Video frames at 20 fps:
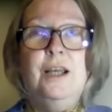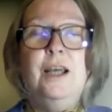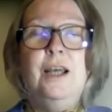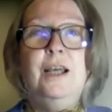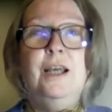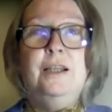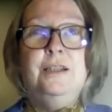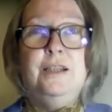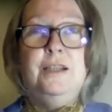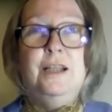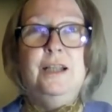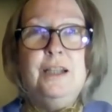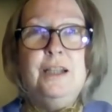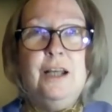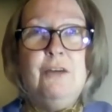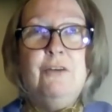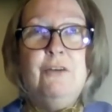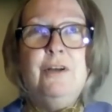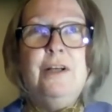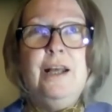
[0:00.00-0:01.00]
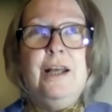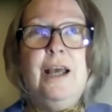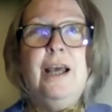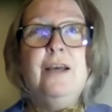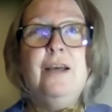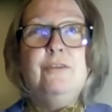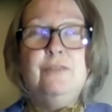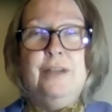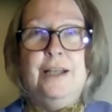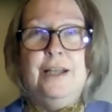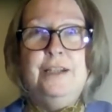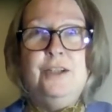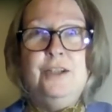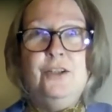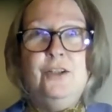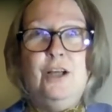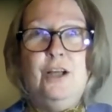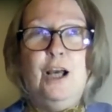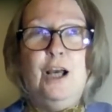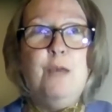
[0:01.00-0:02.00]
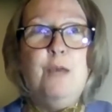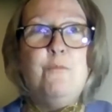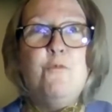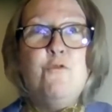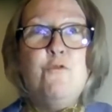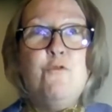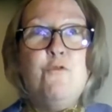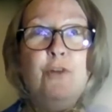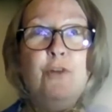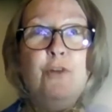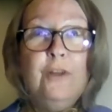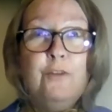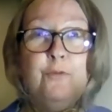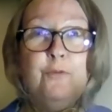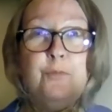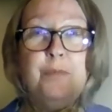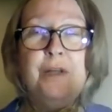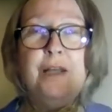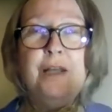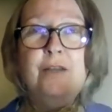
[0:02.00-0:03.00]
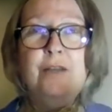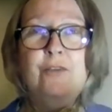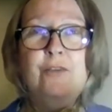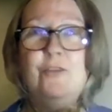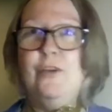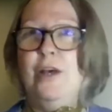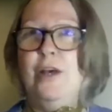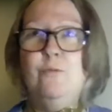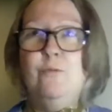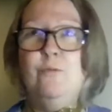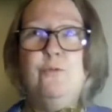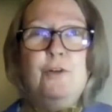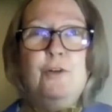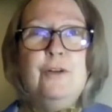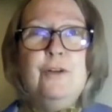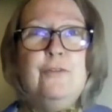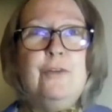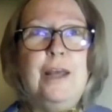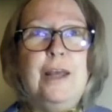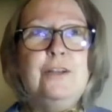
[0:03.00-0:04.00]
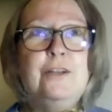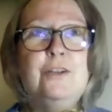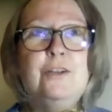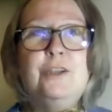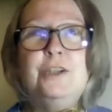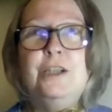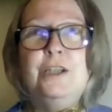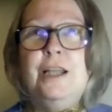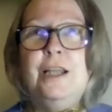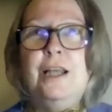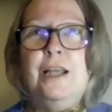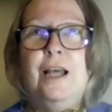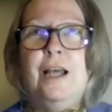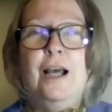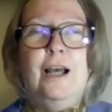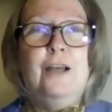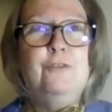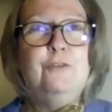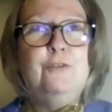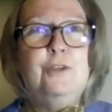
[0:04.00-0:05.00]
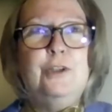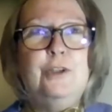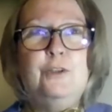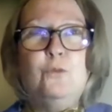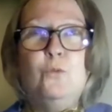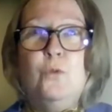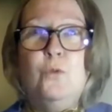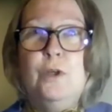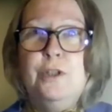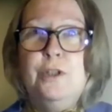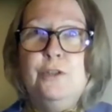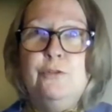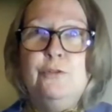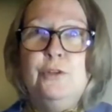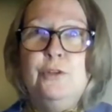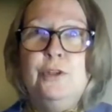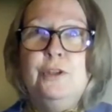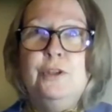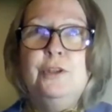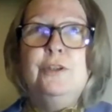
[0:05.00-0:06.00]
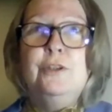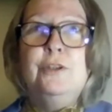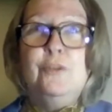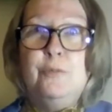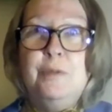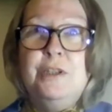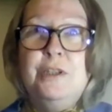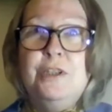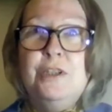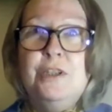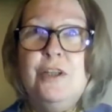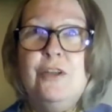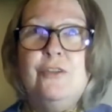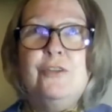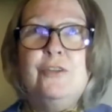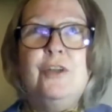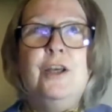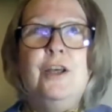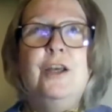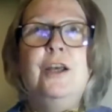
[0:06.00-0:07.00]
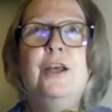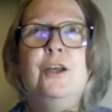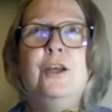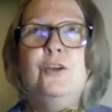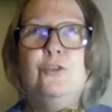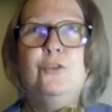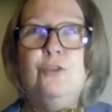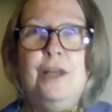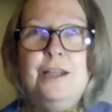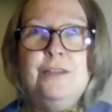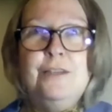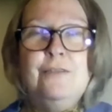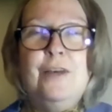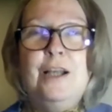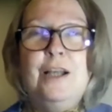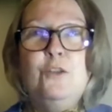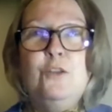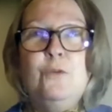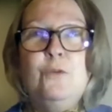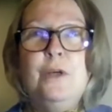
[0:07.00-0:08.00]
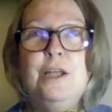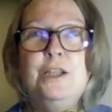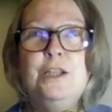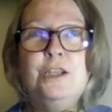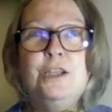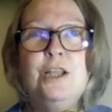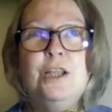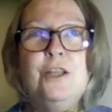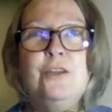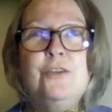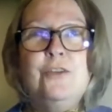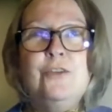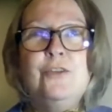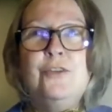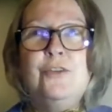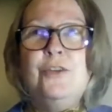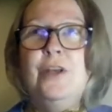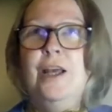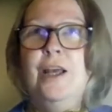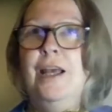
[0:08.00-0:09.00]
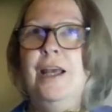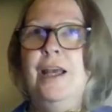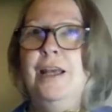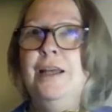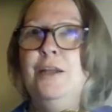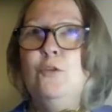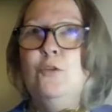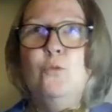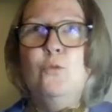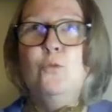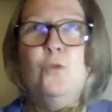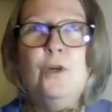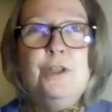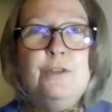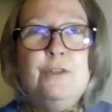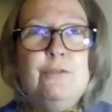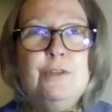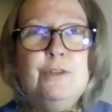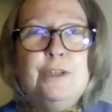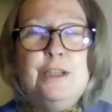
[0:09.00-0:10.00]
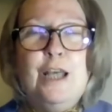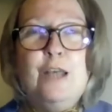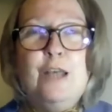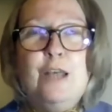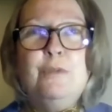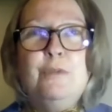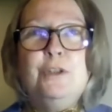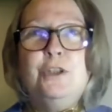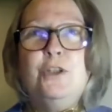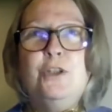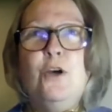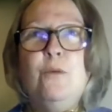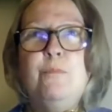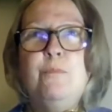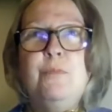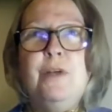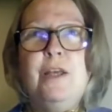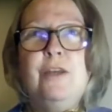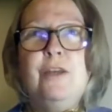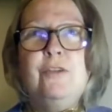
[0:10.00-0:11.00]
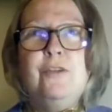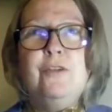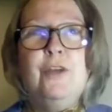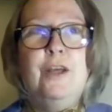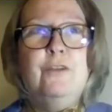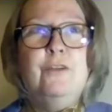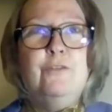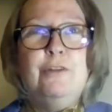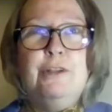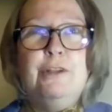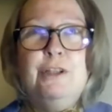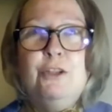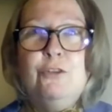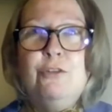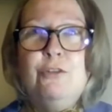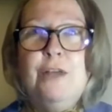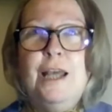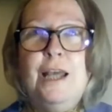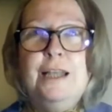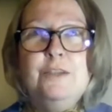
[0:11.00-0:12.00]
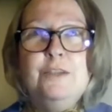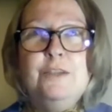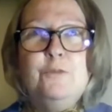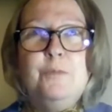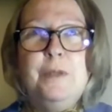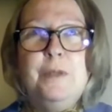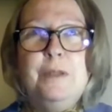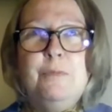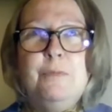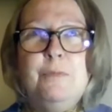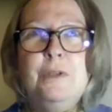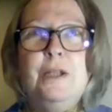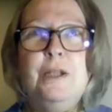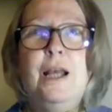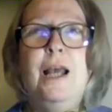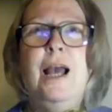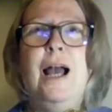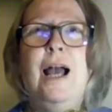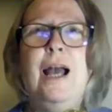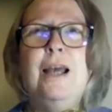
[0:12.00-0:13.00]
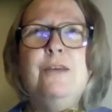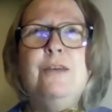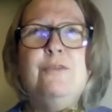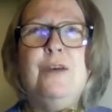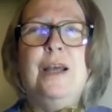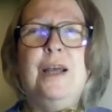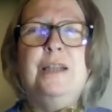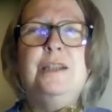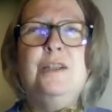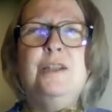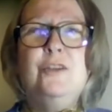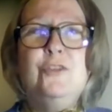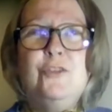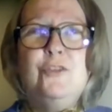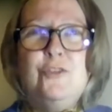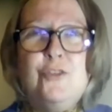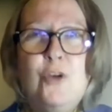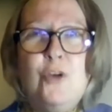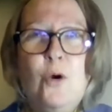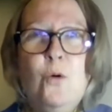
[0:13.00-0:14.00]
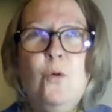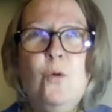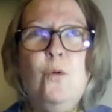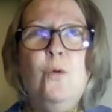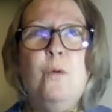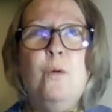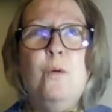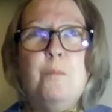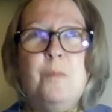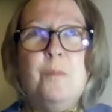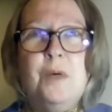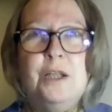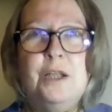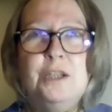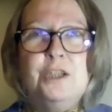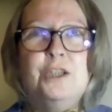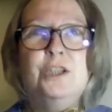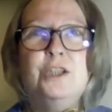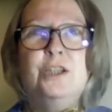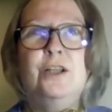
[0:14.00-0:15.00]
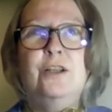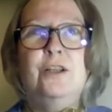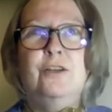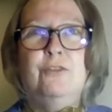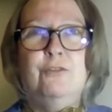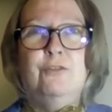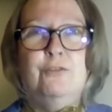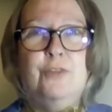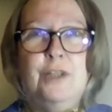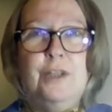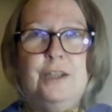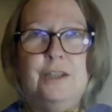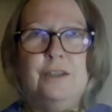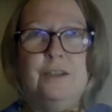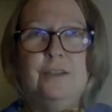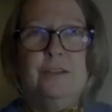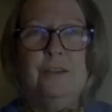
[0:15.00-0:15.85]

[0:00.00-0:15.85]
And an hour and a half later, I'm full of beans, I'm full of energy. I've heard wonderful speeches, great evaluations, wonderful table topics, very creative people. I have had so much fun.